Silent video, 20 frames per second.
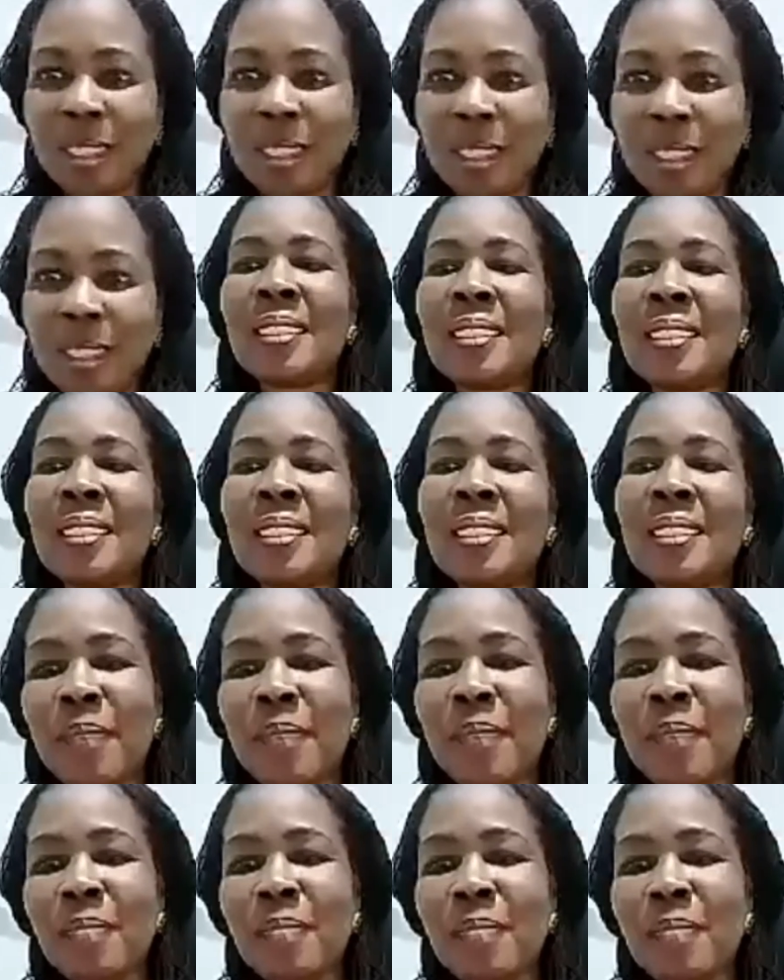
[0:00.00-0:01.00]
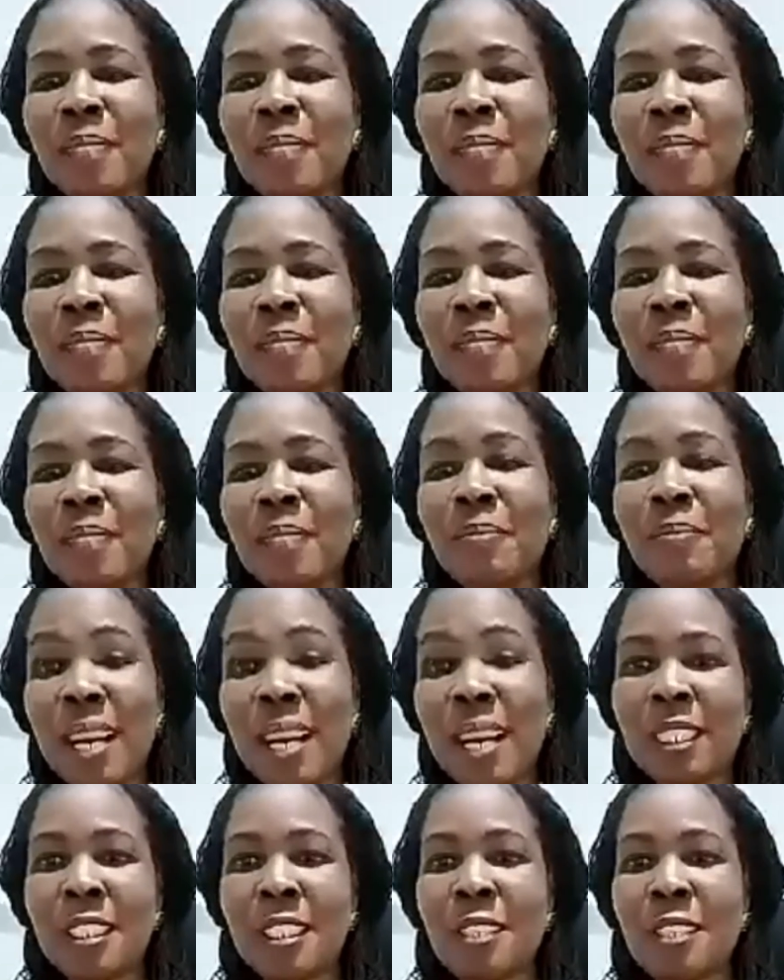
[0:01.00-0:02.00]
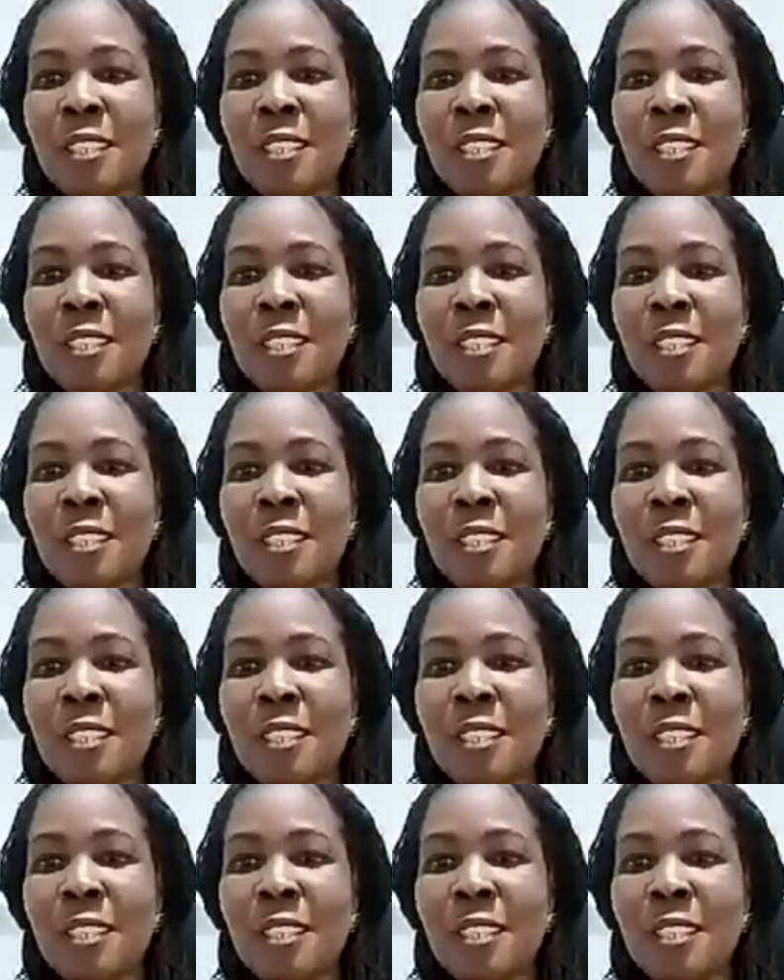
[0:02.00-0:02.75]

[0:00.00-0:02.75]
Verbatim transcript: uh, some other aspects may come in.